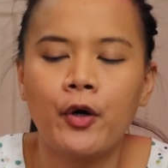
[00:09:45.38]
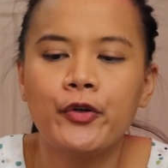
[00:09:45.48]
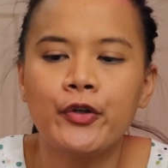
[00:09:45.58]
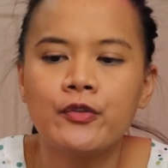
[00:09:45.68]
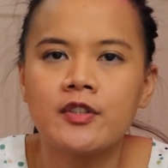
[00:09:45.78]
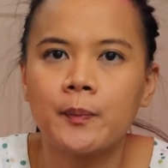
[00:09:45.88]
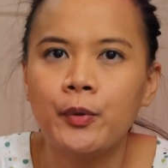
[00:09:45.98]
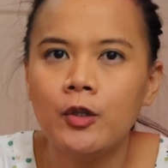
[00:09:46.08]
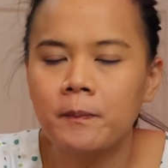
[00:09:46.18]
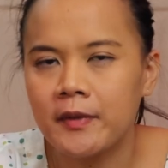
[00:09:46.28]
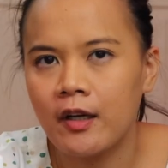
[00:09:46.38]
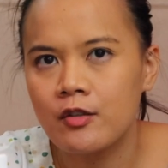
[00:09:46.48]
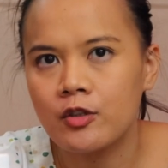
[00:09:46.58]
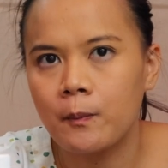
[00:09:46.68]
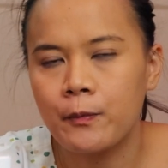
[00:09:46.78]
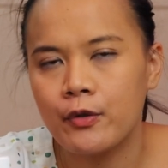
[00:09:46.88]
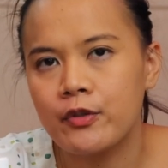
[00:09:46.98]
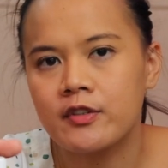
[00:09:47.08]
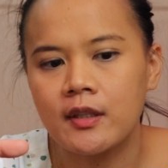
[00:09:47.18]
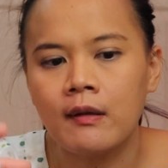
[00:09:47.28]
produce the poop, they also
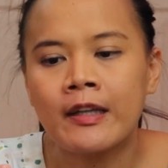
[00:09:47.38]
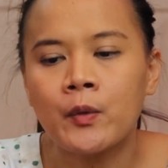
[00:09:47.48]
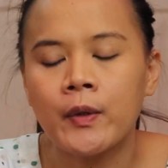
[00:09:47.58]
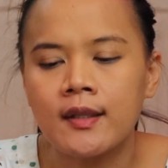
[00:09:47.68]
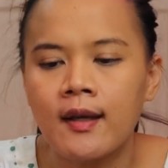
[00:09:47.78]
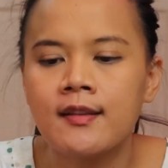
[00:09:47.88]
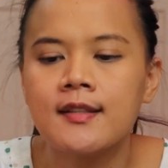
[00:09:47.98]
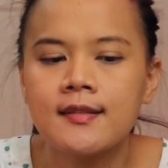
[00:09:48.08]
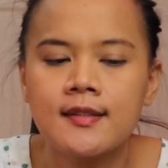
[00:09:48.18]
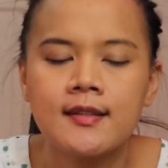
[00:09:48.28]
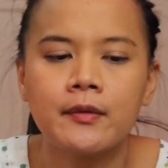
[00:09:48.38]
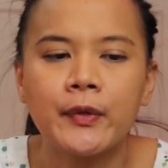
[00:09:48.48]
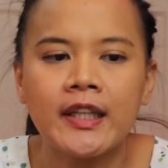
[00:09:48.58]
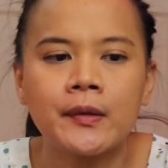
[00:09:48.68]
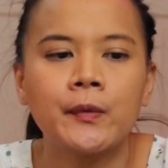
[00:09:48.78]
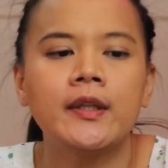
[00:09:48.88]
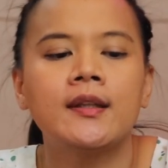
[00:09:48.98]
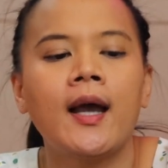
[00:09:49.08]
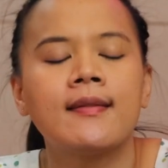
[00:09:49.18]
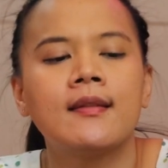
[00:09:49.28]
produce a liquid, and this is the liquid
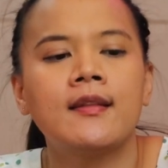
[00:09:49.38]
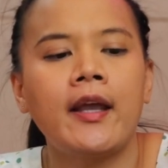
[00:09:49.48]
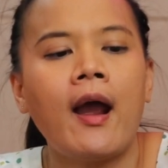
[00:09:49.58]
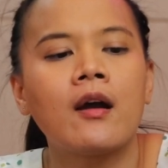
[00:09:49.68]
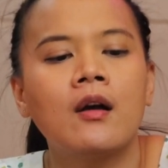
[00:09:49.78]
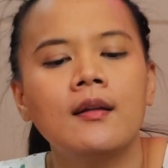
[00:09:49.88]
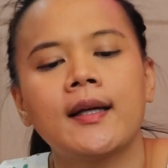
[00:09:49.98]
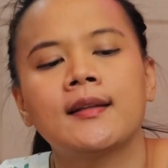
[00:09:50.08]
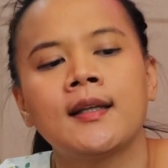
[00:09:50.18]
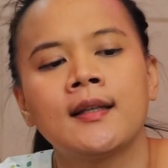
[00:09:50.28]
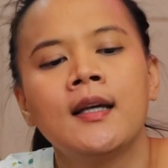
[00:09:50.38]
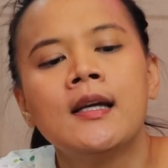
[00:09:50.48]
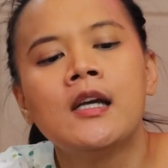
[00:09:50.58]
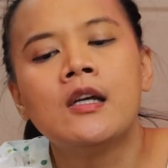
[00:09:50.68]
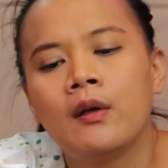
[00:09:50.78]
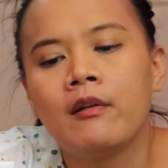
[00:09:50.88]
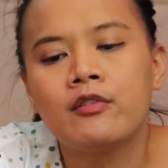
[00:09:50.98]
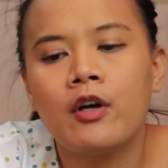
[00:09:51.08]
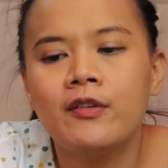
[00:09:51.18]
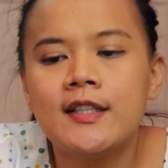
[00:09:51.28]
that they are collecting.
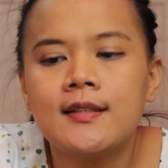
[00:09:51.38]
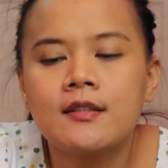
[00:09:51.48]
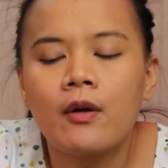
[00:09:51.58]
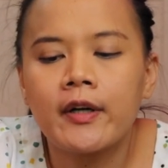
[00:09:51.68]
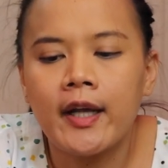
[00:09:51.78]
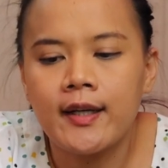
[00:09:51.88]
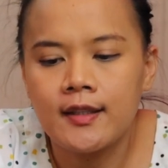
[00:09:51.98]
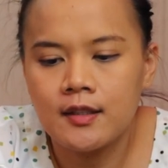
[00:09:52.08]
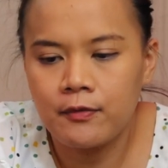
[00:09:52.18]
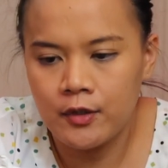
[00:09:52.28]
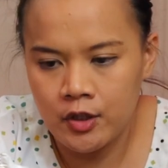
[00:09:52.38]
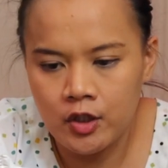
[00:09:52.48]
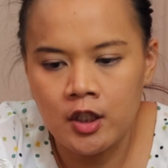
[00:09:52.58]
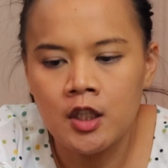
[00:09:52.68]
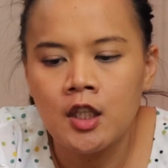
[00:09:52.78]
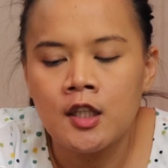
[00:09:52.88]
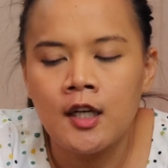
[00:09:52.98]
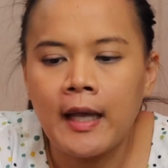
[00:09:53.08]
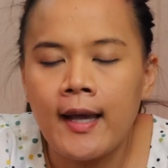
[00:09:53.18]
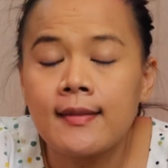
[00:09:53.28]
So this is organics for sure.
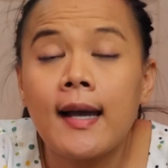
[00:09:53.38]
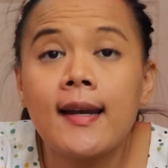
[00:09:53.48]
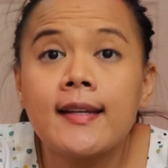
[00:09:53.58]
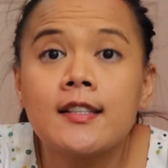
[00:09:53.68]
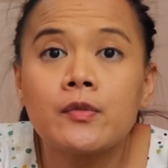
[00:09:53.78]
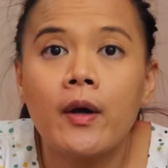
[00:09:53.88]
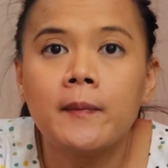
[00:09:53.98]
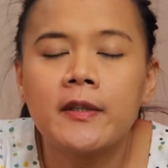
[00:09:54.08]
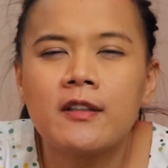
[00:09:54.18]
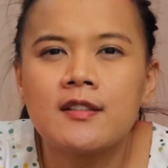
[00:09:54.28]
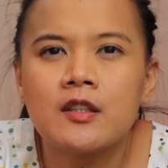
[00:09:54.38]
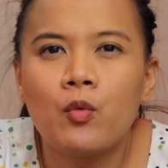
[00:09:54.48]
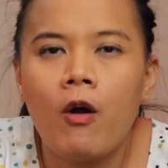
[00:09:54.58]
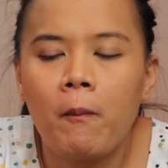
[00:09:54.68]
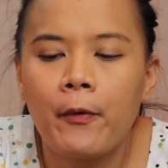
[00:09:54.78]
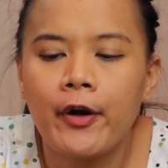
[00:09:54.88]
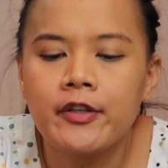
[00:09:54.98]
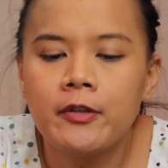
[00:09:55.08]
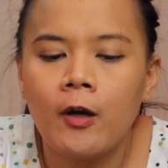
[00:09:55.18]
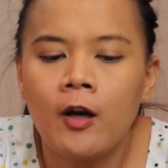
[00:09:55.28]
And I like this one because it won't
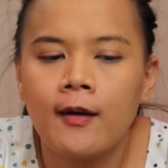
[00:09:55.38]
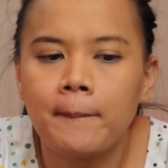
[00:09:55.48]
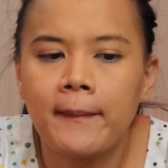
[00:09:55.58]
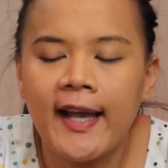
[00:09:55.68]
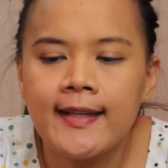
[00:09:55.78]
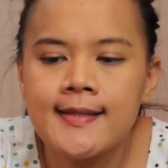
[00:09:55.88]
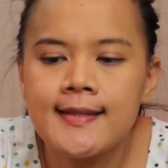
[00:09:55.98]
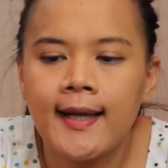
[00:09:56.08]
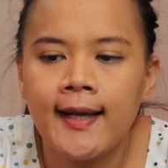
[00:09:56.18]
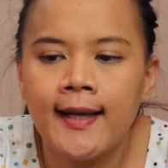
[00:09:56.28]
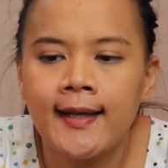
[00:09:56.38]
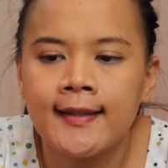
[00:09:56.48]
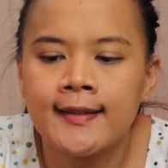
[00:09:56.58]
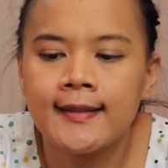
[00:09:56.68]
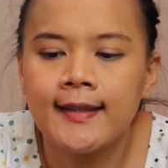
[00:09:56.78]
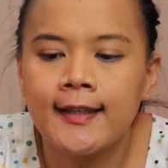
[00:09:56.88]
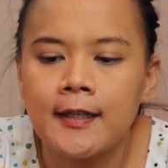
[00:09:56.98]
burn your plants, and